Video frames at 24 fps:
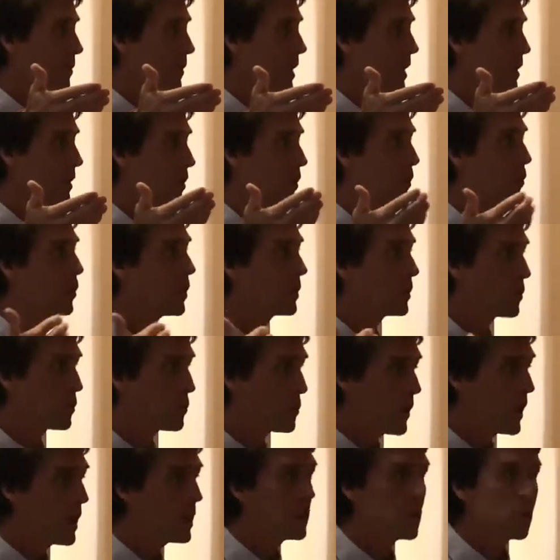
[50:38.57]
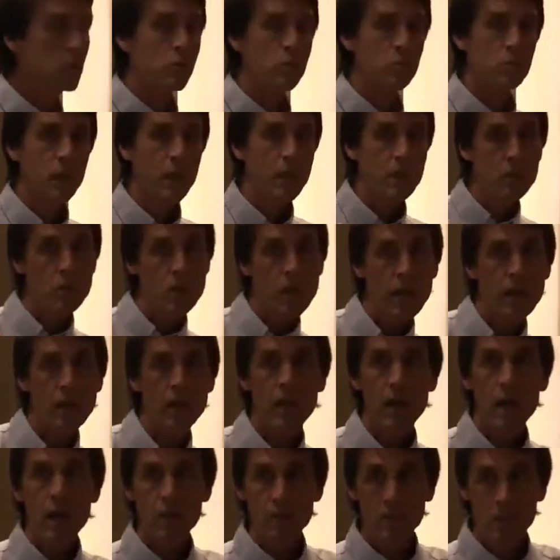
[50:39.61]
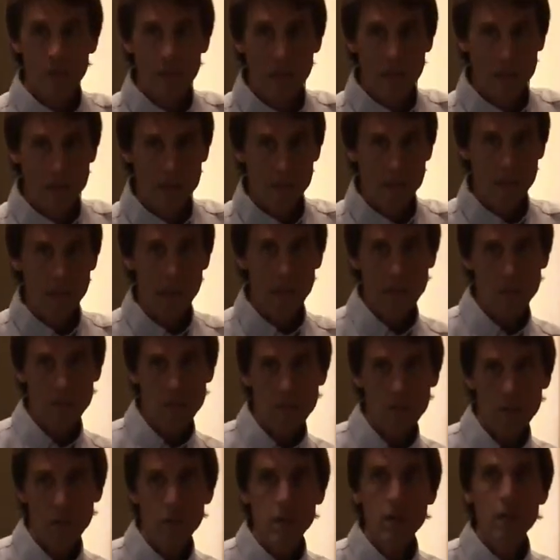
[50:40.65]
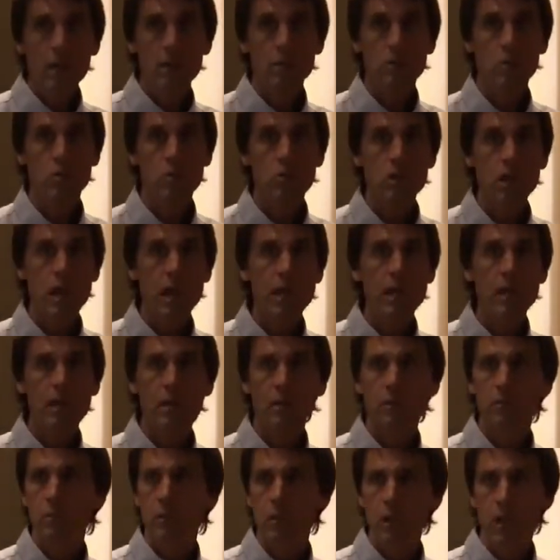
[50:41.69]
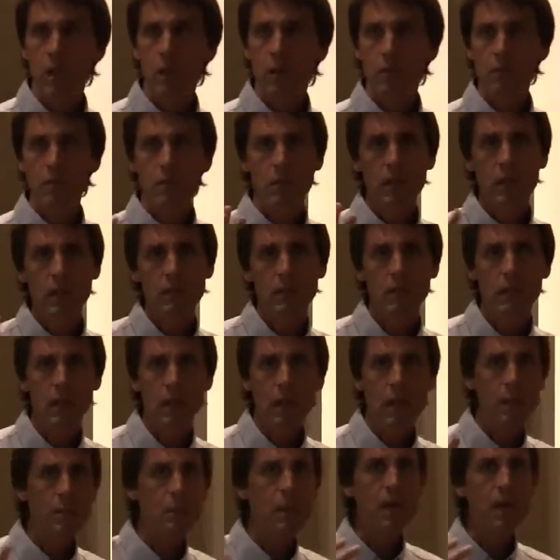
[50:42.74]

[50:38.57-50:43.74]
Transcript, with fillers: and the, what they're trying to do is play China off the United States. So China, uh, not to get, I'm